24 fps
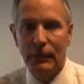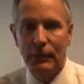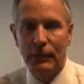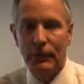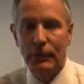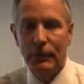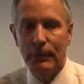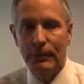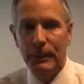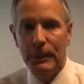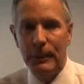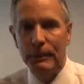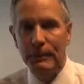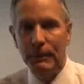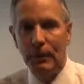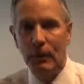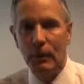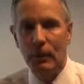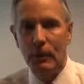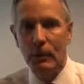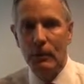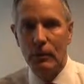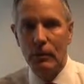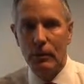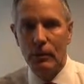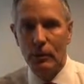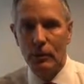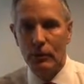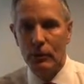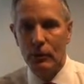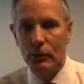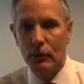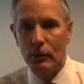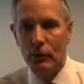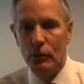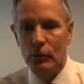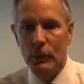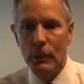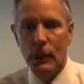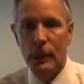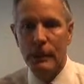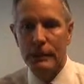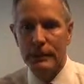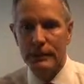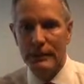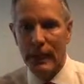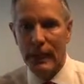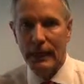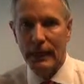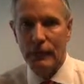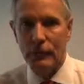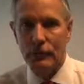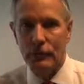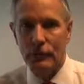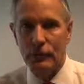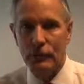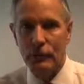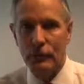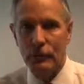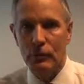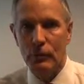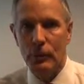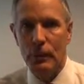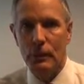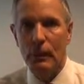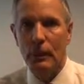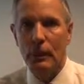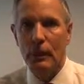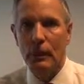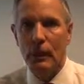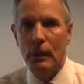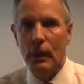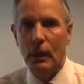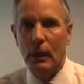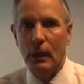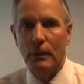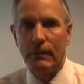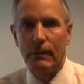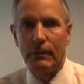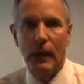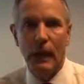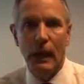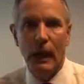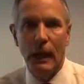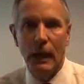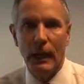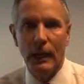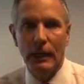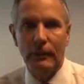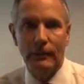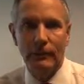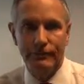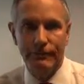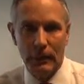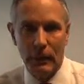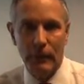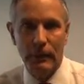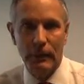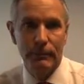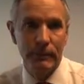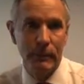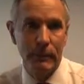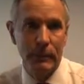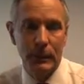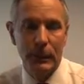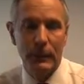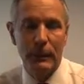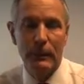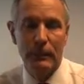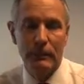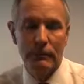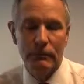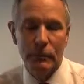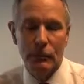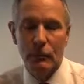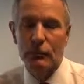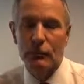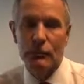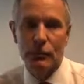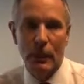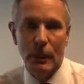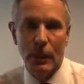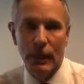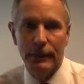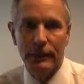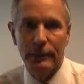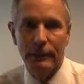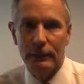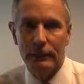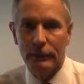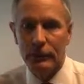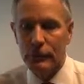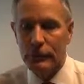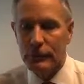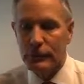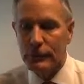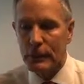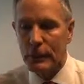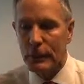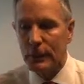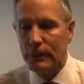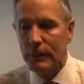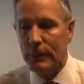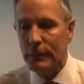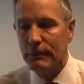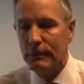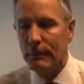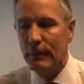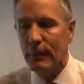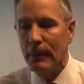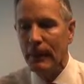the people who contact you from the cruise line or insurance company,